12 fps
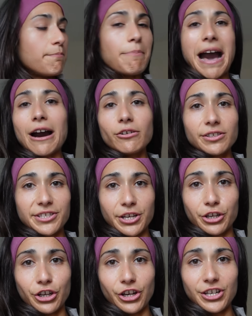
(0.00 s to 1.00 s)
Bowels are
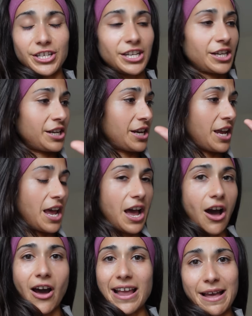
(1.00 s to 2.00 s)
good.
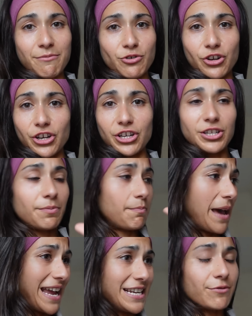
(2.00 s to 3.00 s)
I am good.
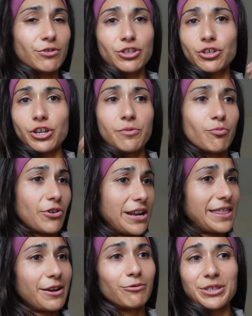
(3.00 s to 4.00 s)
Pace was good.
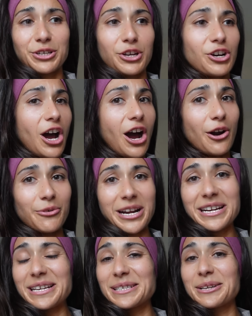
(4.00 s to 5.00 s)
Breathing was good. Heart
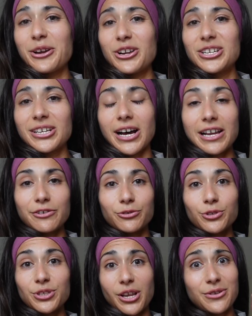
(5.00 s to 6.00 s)
rate is good. I
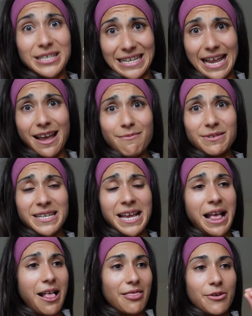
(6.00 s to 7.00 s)
also slept
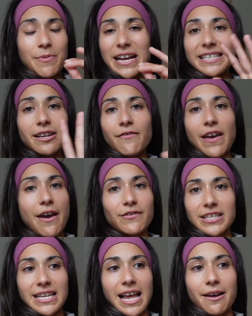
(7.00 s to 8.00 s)
the best I've ever
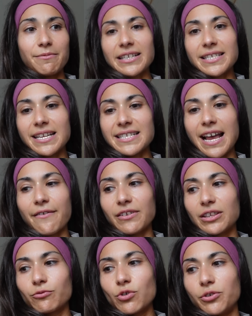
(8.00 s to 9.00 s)
slept since having
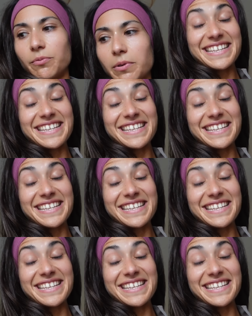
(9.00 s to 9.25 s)
the Whoop.